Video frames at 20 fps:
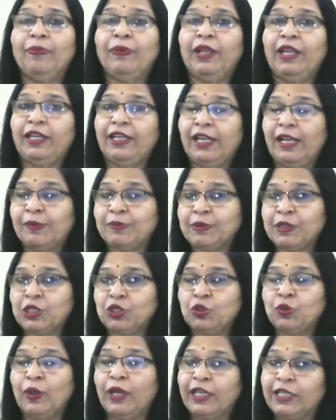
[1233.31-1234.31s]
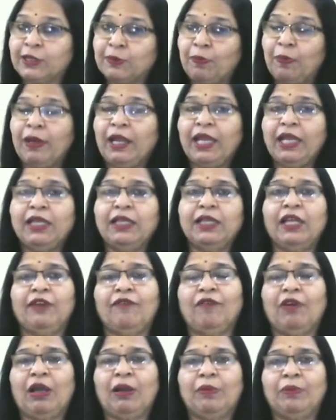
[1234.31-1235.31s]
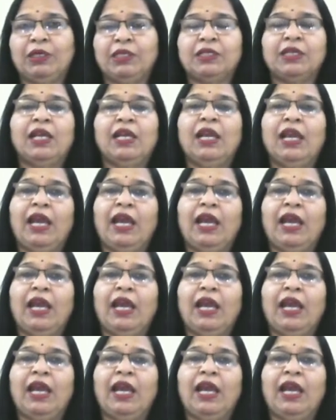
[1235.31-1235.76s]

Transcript: It helps us to explain the environment